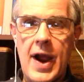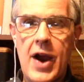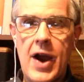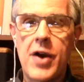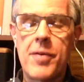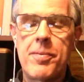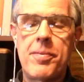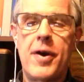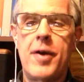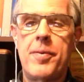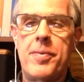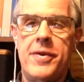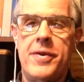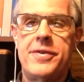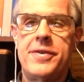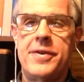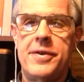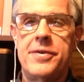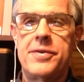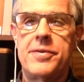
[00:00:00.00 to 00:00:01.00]
our
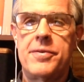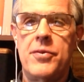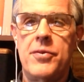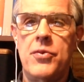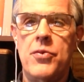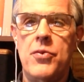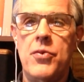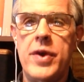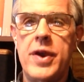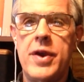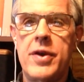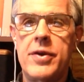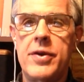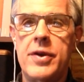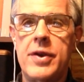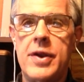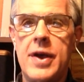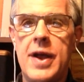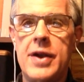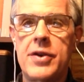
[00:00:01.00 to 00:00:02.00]
purposes, we are
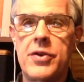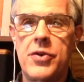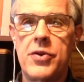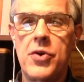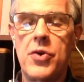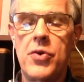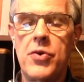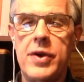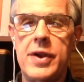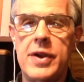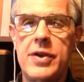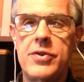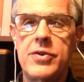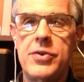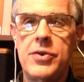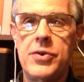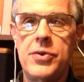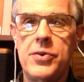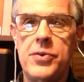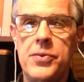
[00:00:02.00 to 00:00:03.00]
not going
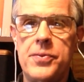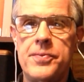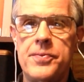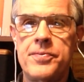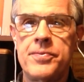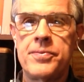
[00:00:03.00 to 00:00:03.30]
to